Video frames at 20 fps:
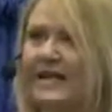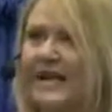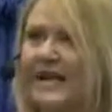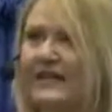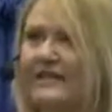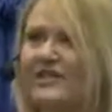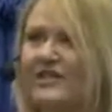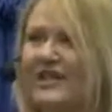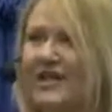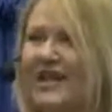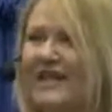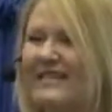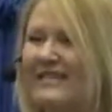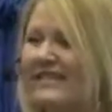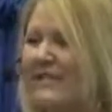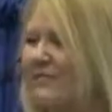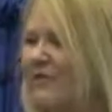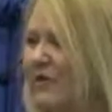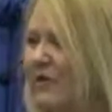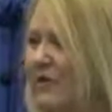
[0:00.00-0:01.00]
I had checks
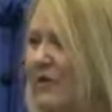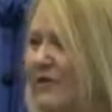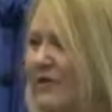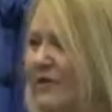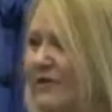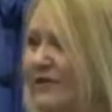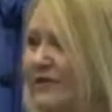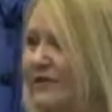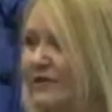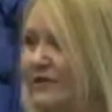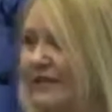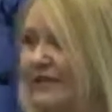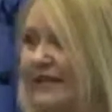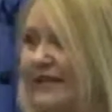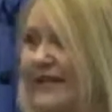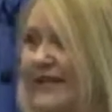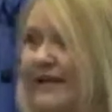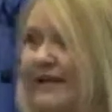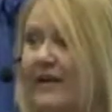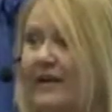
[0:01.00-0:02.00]
that were going through during the
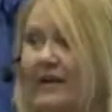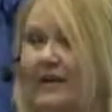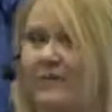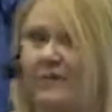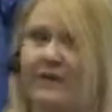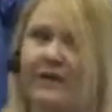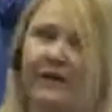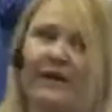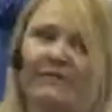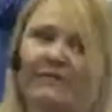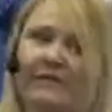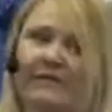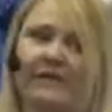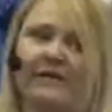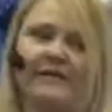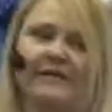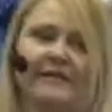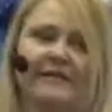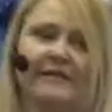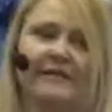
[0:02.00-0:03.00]
night. I hope that
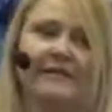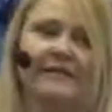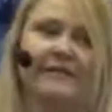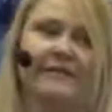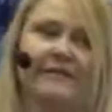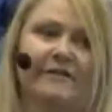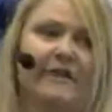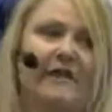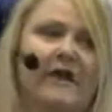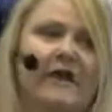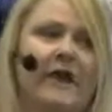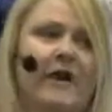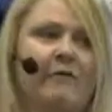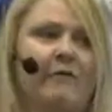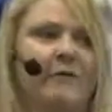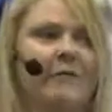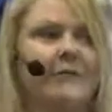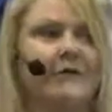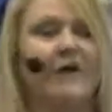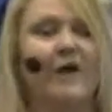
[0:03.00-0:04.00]
everything cleared.
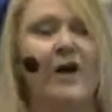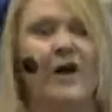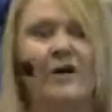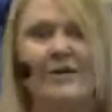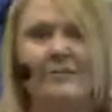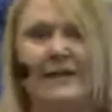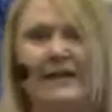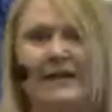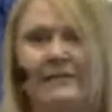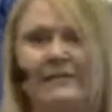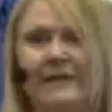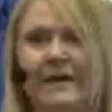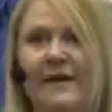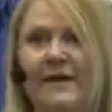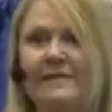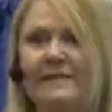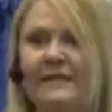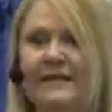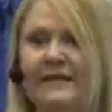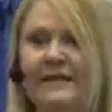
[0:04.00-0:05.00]
What about automatic
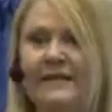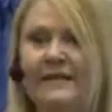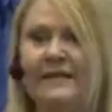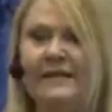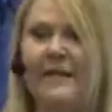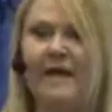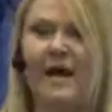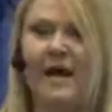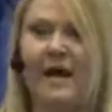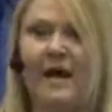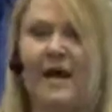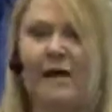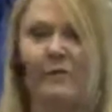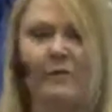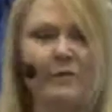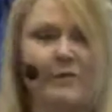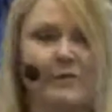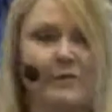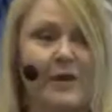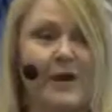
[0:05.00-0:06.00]
payments?
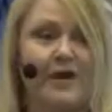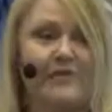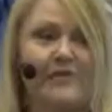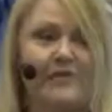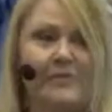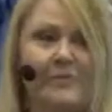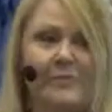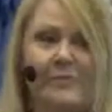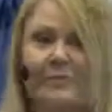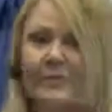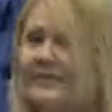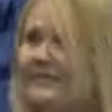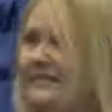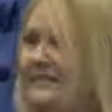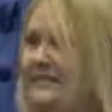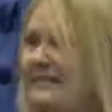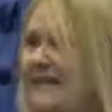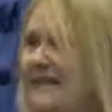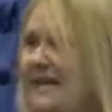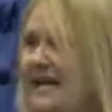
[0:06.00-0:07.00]
What do I have on the books
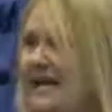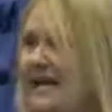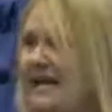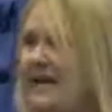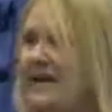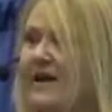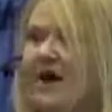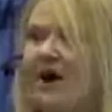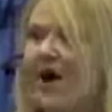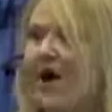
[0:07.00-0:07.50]
today?